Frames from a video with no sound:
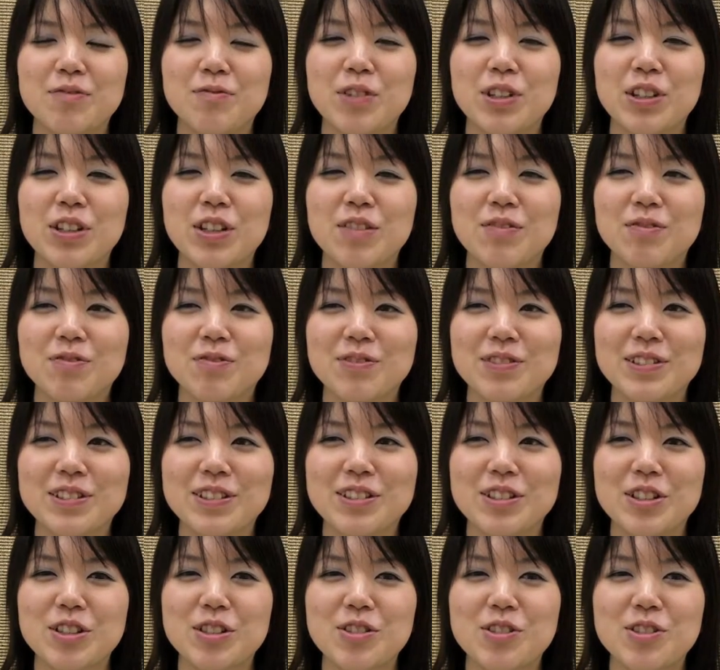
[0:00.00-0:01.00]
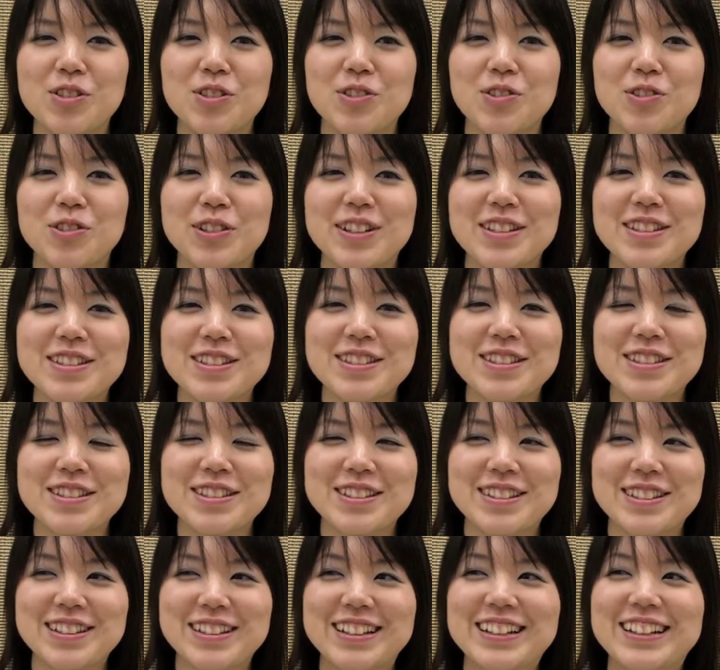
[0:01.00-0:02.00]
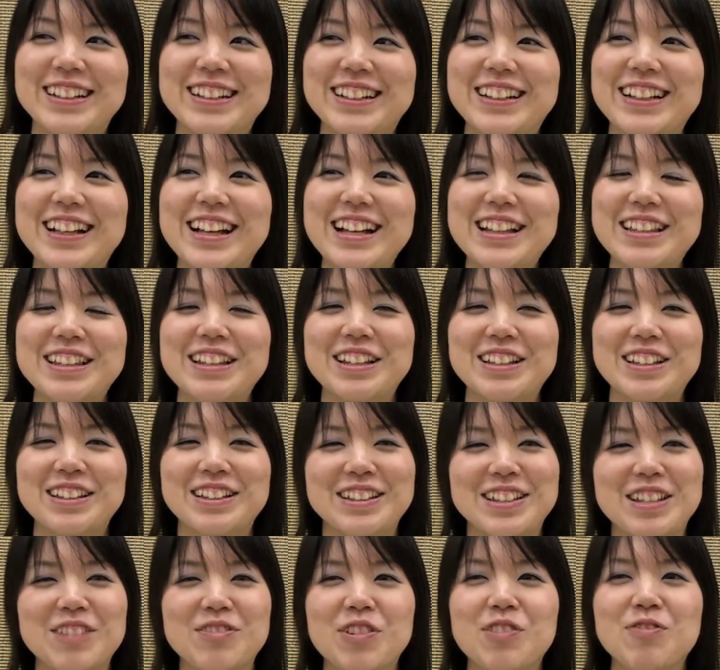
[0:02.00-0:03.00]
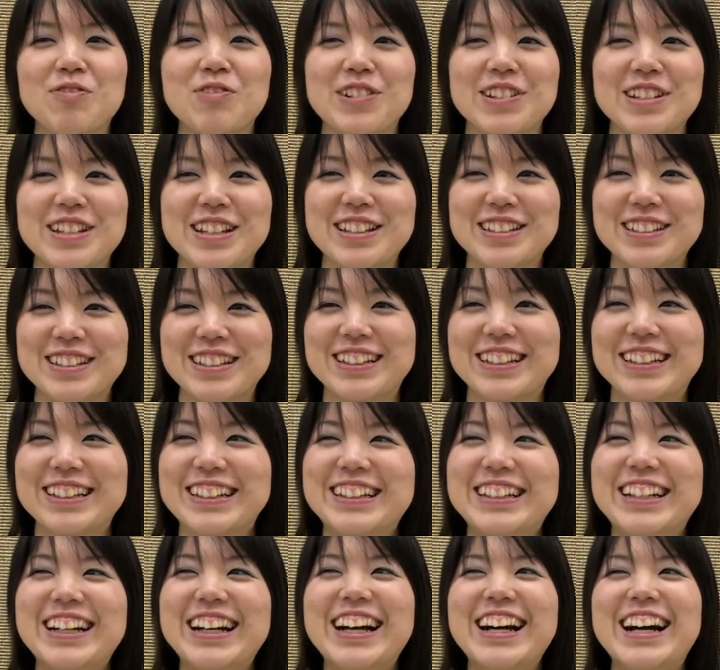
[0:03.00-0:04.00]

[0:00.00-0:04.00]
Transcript: become good students, like even pretending,